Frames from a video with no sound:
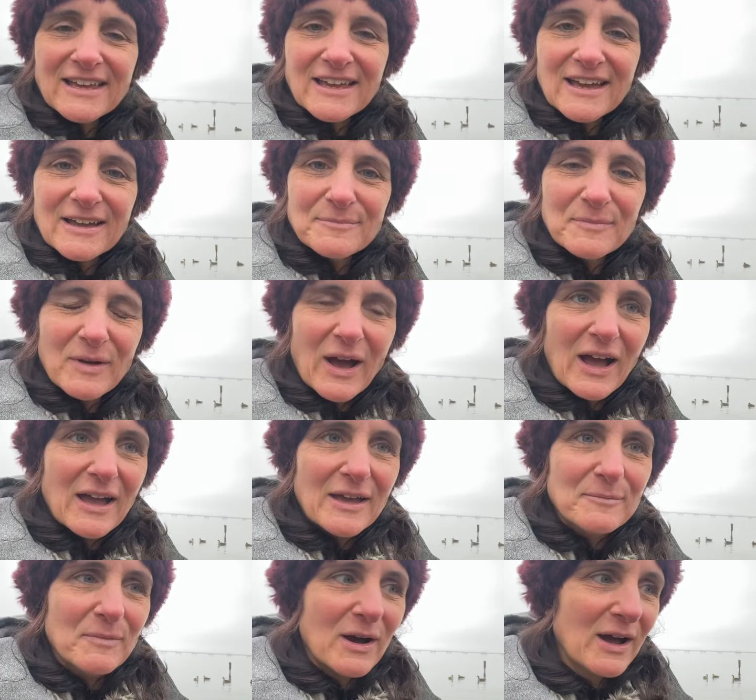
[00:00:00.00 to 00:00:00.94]
I'm
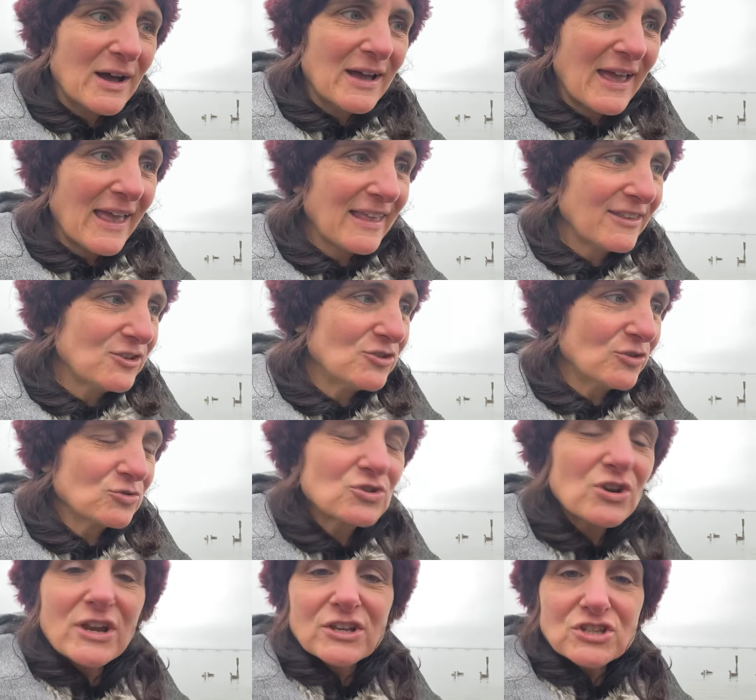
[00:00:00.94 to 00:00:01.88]

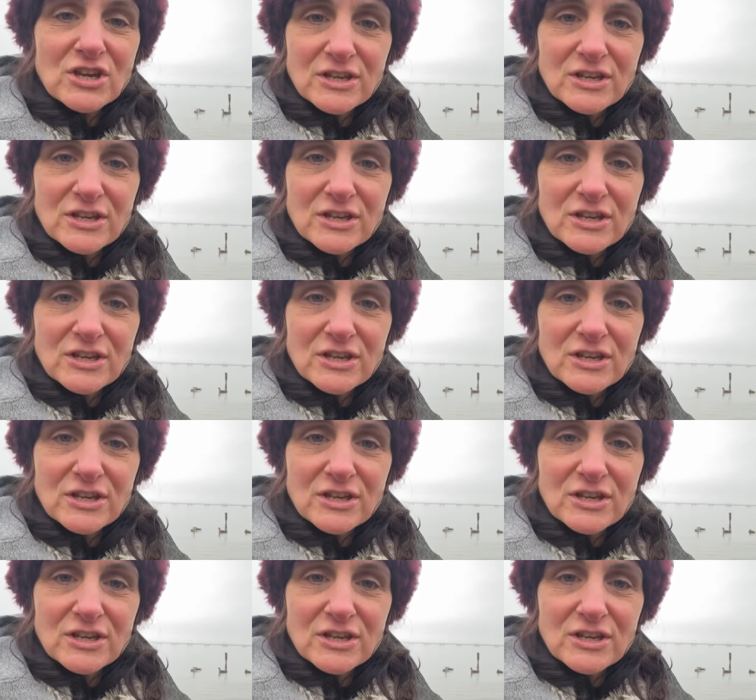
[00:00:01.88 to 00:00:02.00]
trying to